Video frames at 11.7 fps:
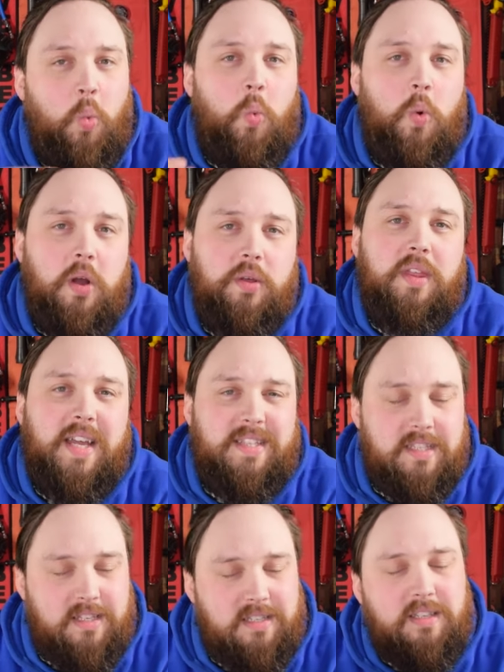worth that
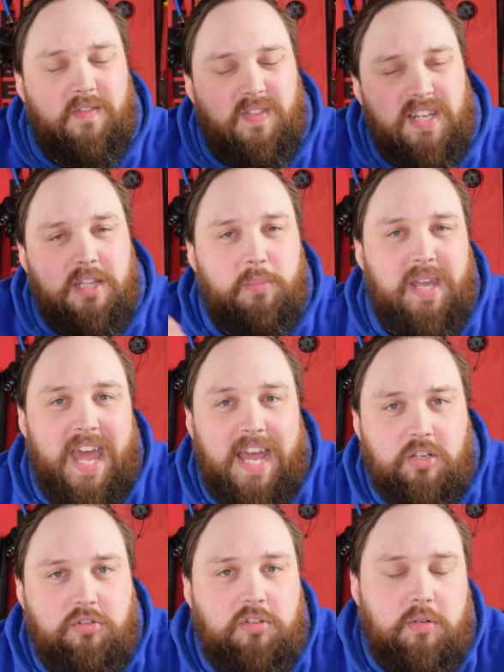sort of little bit
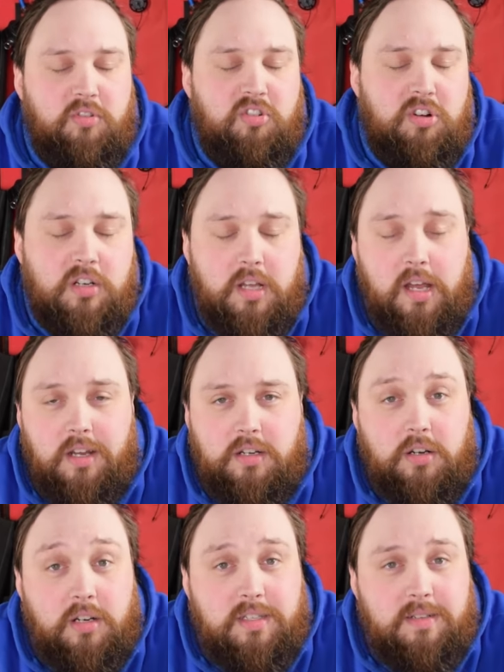extra
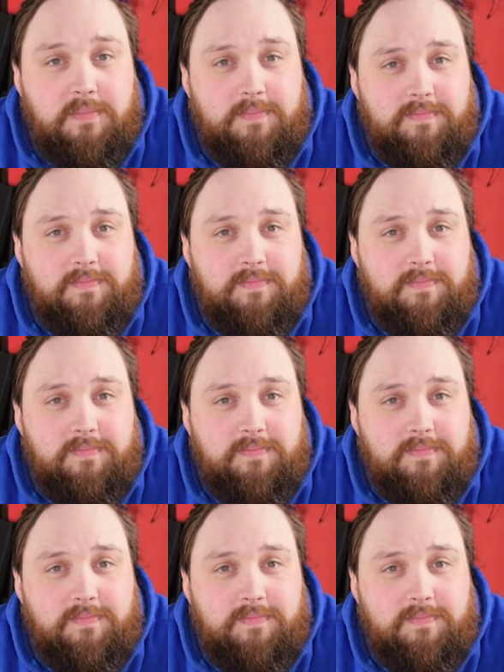cost.